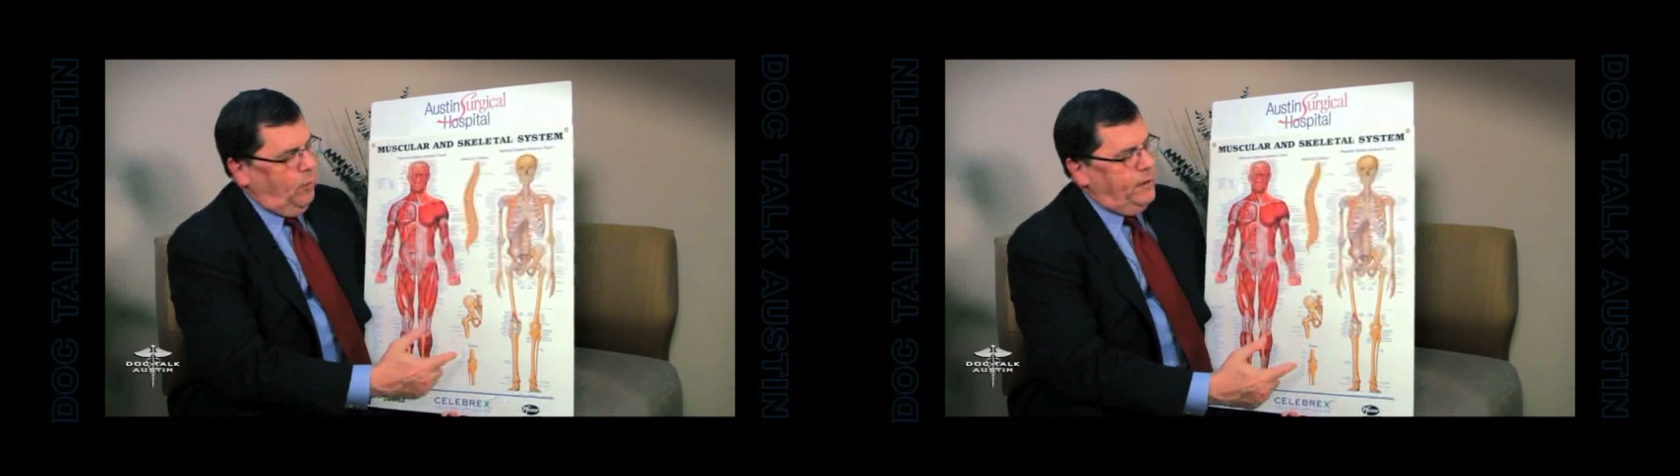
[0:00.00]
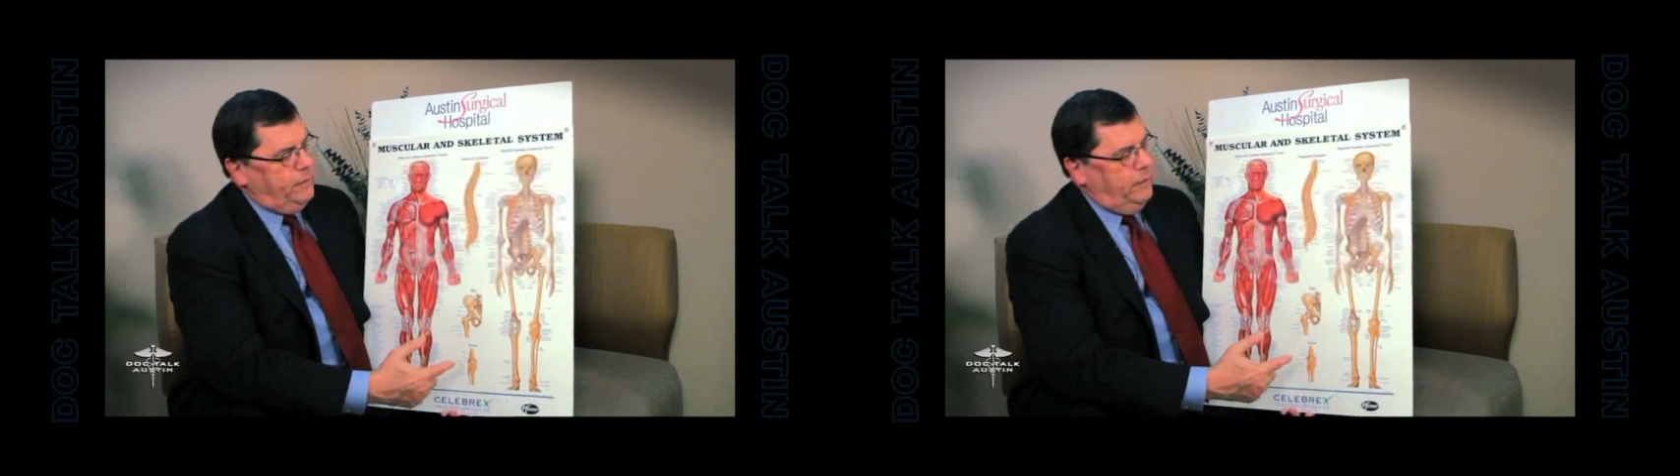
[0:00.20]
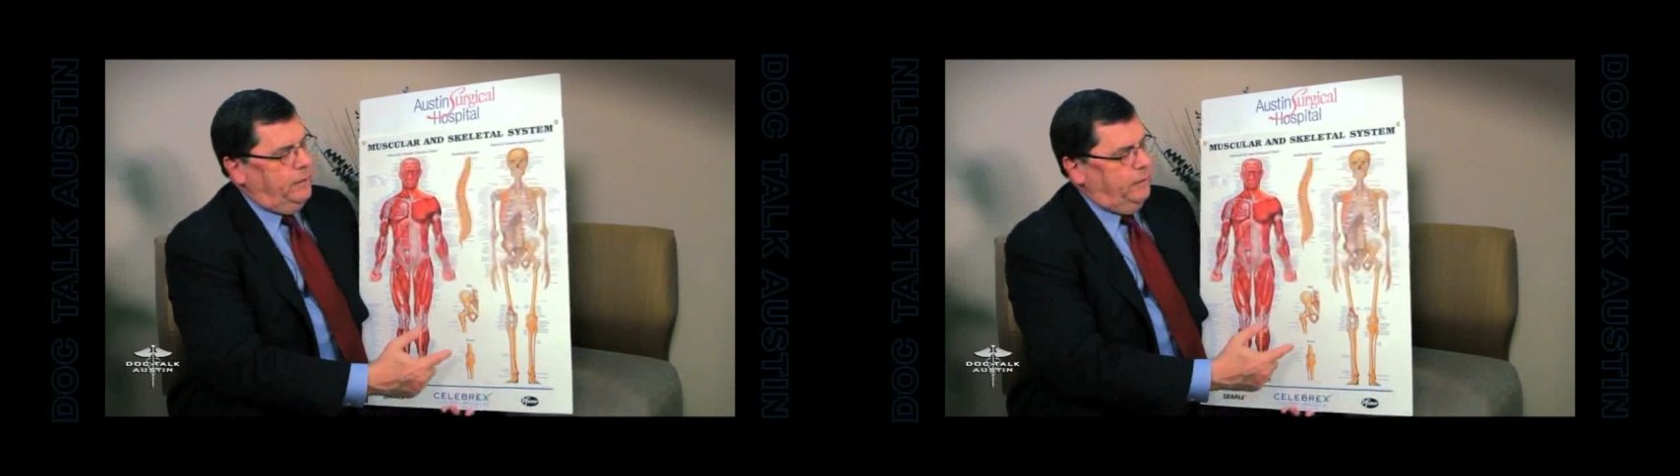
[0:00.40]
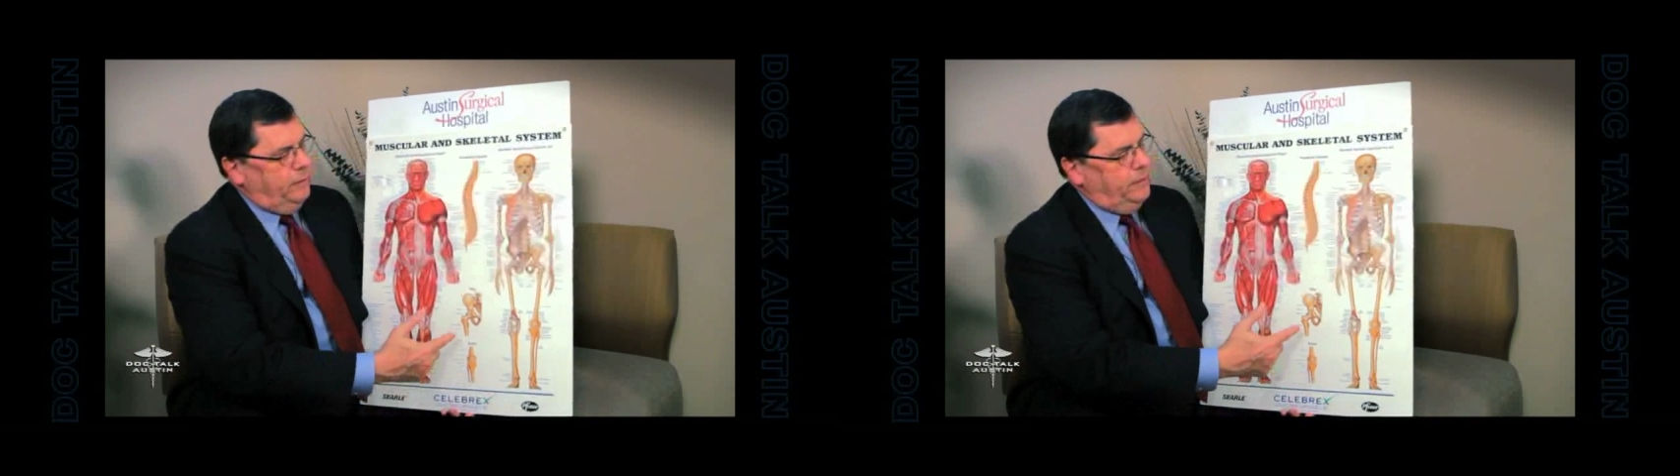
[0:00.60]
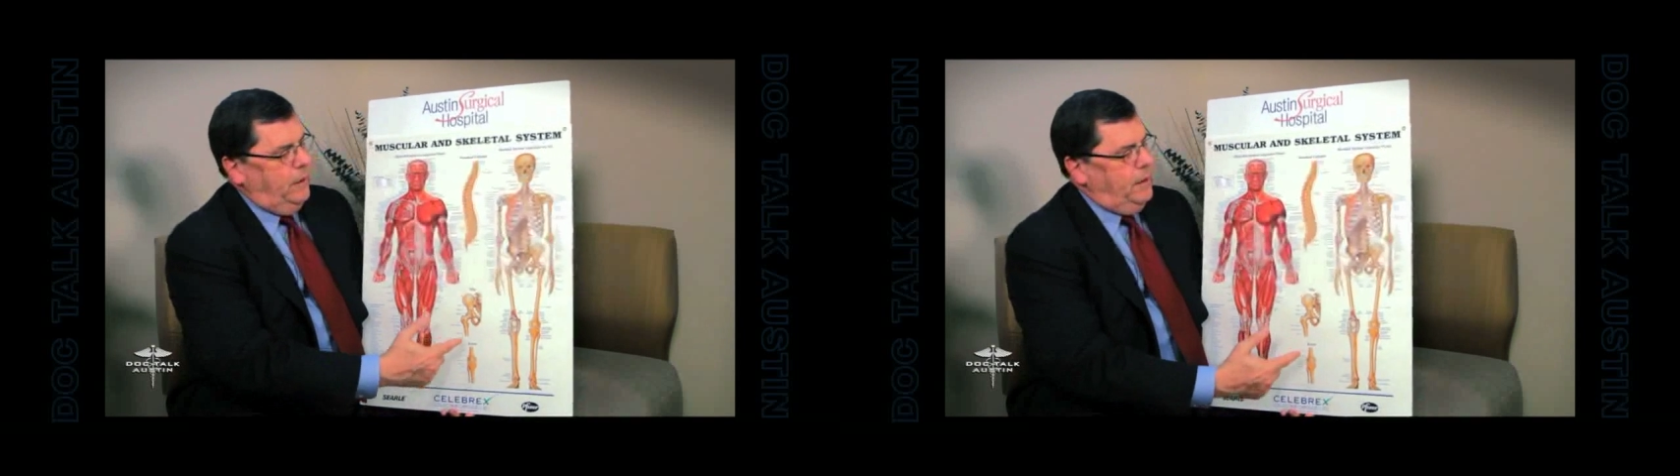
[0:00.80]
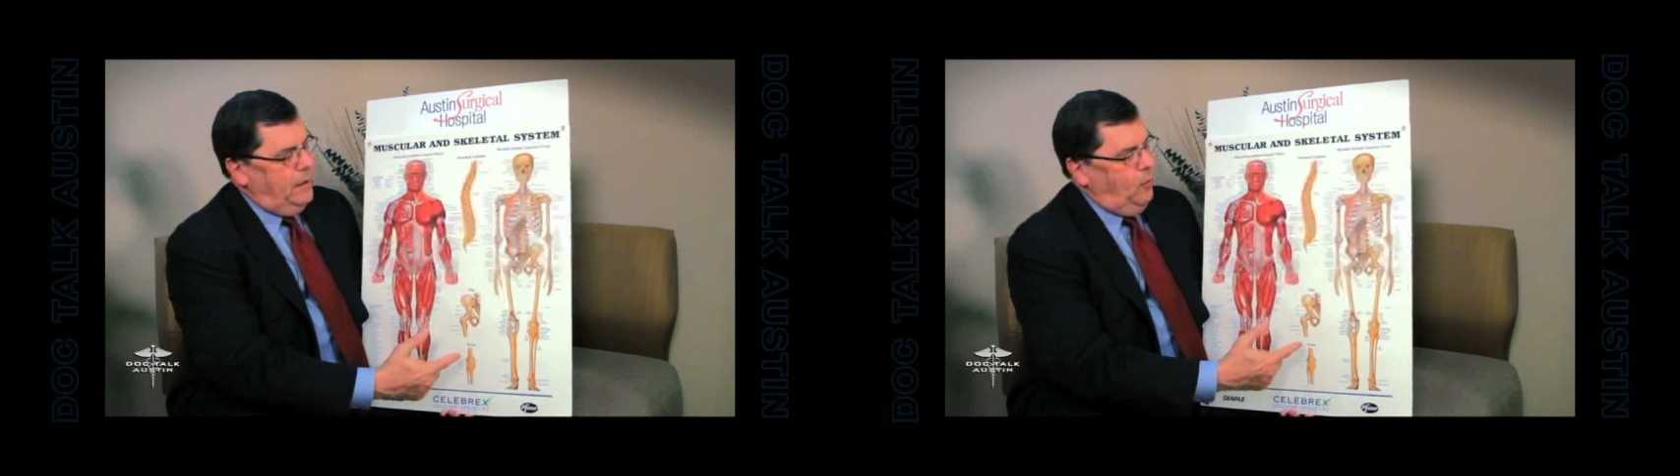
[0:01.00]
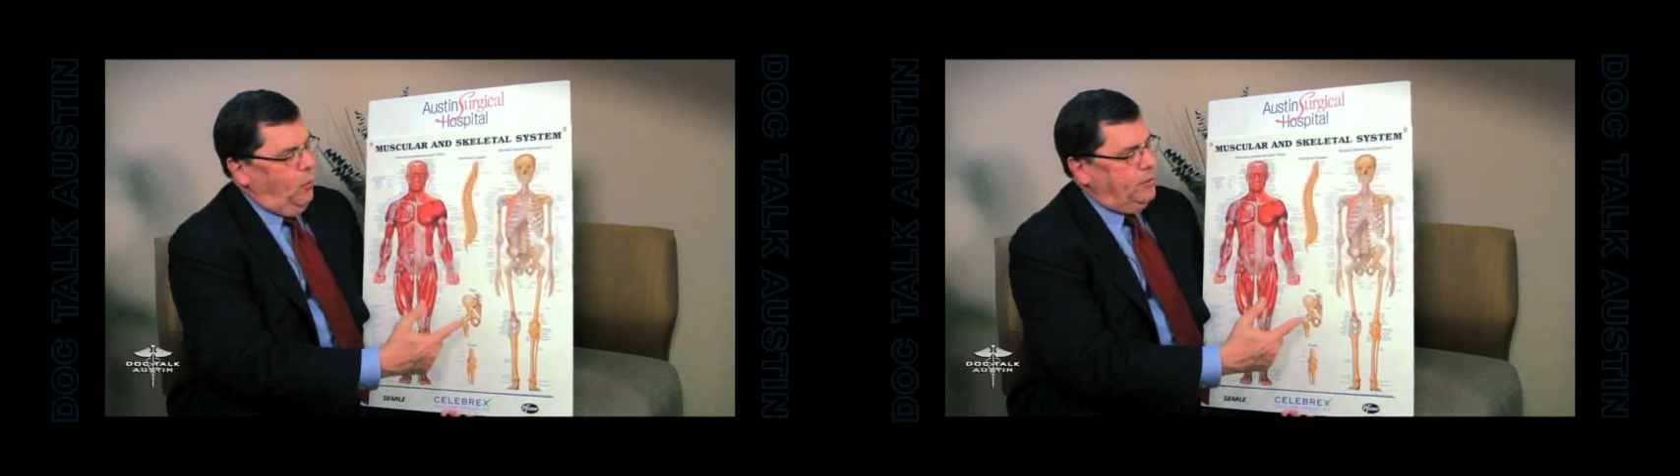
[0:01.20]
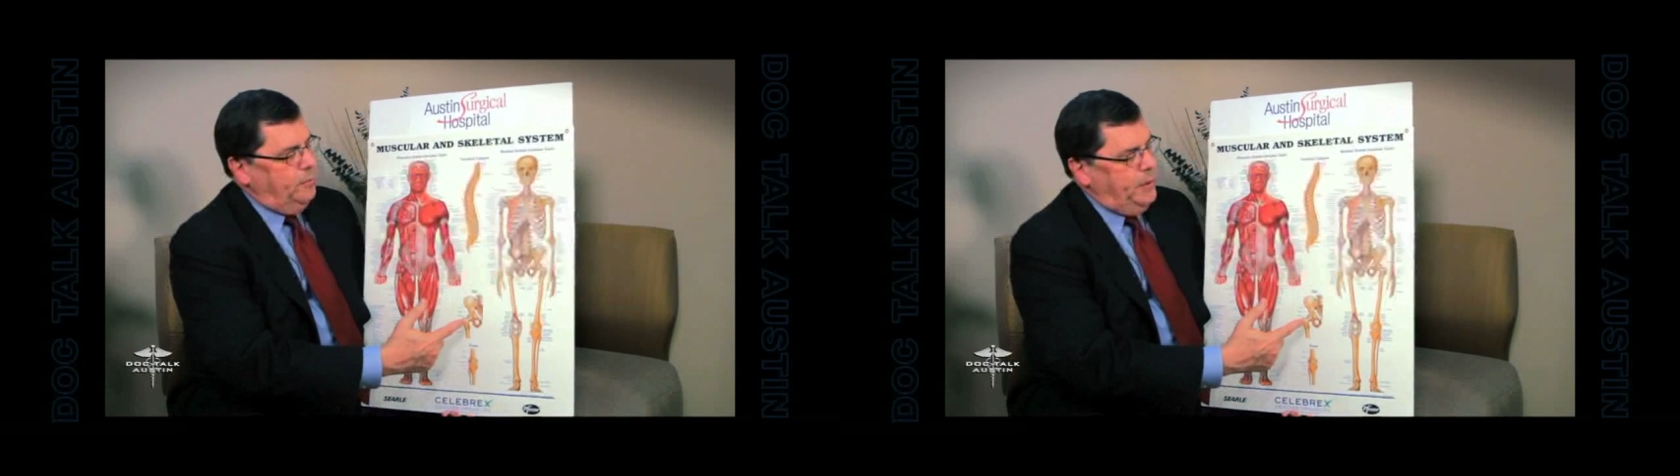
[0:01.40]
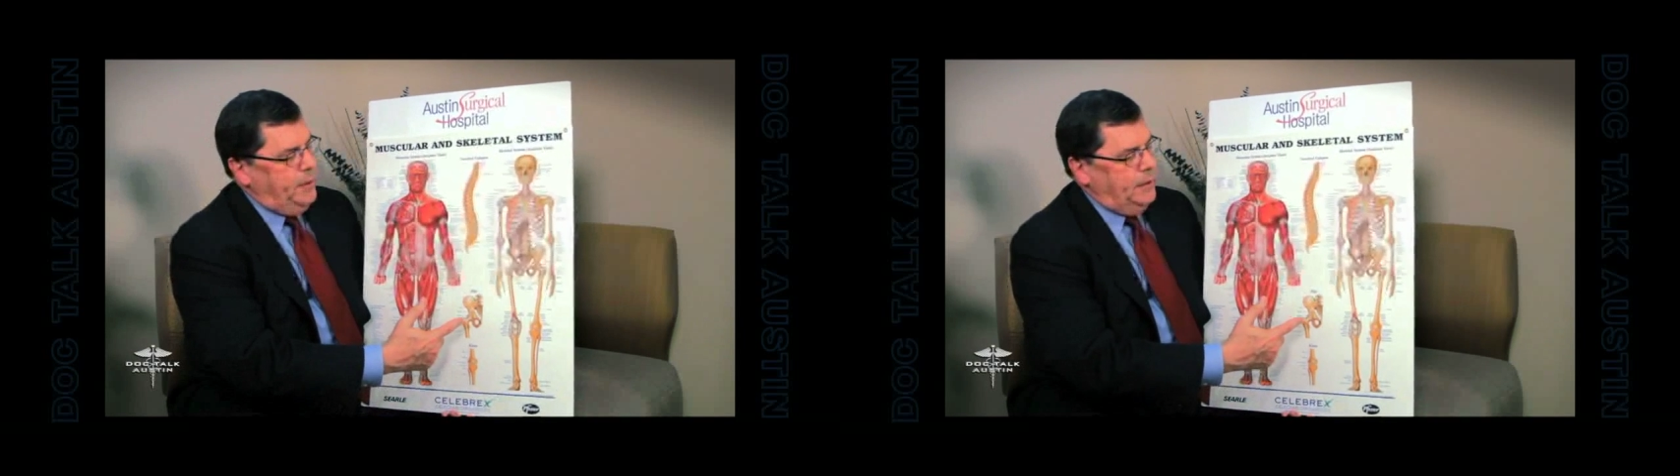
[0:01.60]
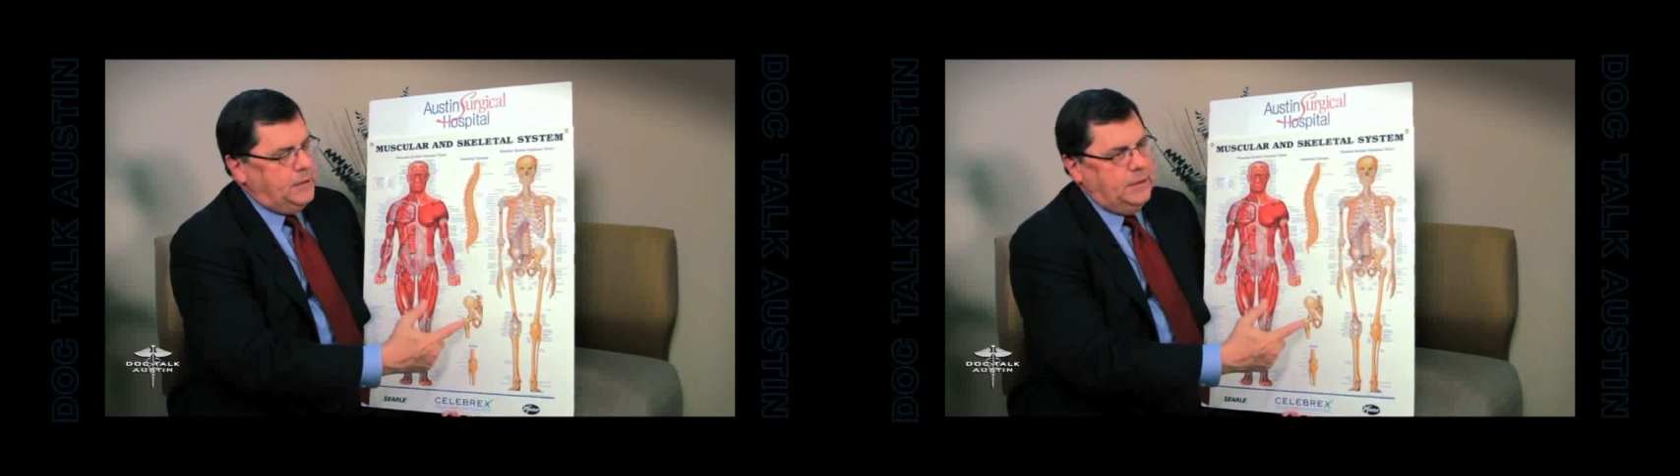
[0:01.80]
resident studying
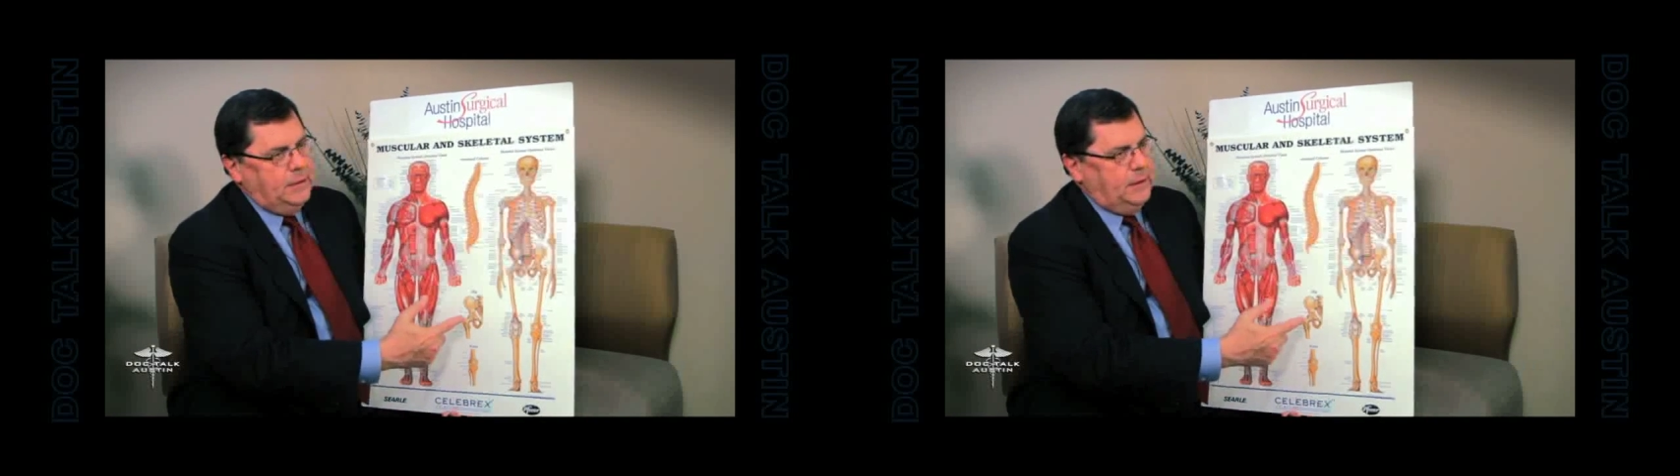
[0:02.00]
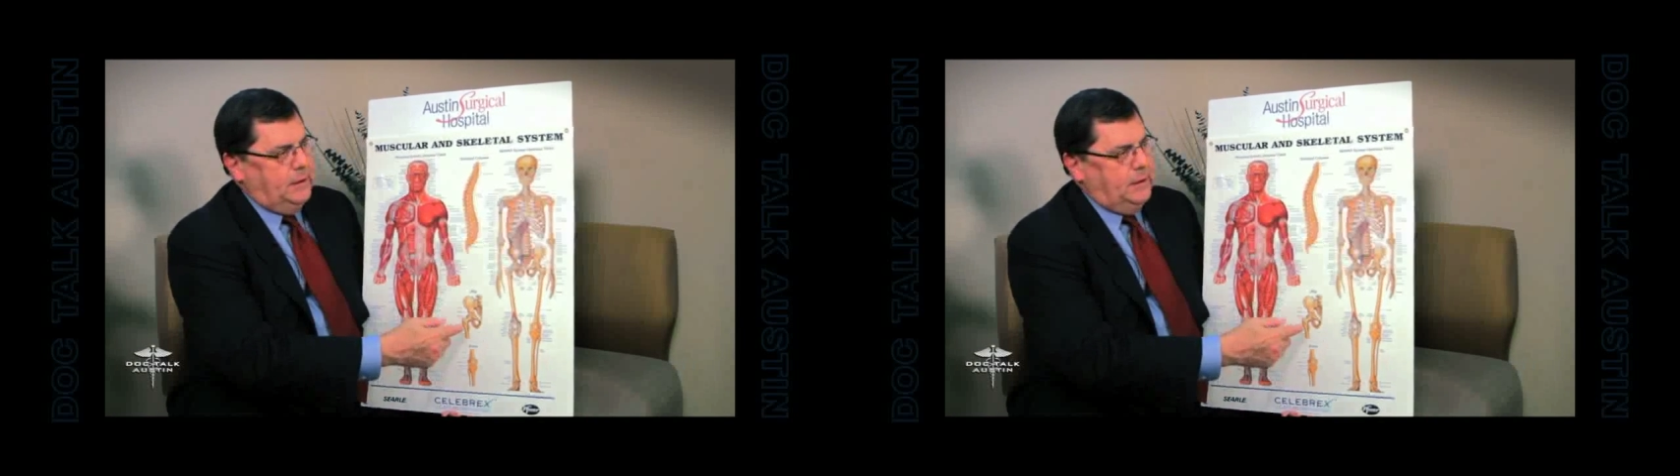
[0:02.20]
orthopedics,